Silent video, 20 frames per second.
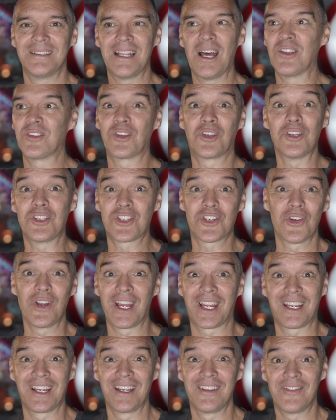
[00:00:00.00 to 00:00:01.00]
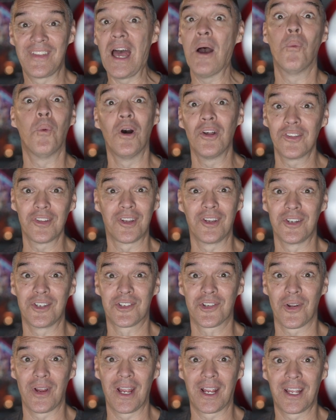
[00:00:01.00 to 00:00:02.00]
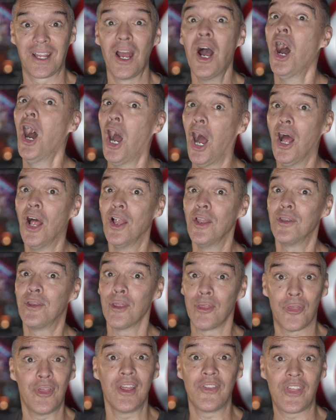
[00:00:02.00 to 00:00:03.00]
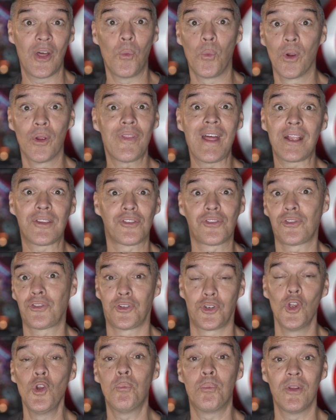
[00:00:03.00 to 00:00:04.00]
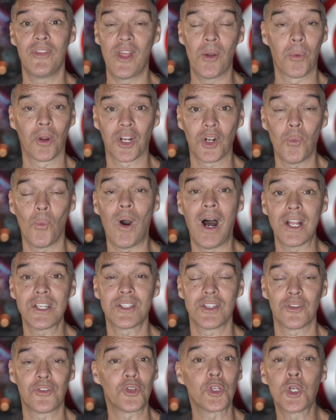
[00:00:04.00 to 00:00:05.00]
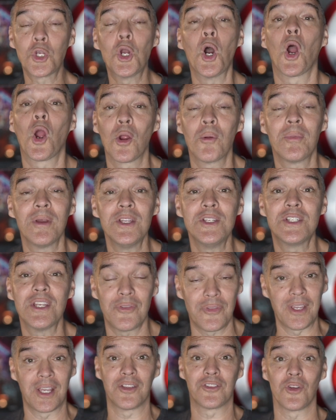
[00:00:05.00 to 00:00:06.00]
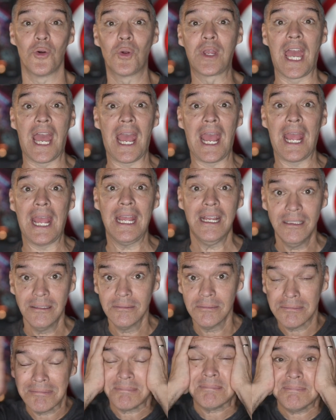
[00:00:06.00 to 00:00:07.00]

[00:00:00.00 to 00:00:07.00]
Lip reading: That was a good trick. That was a good trick. To think that we're that stupid that we're gonna watch this garbage and think it's okay.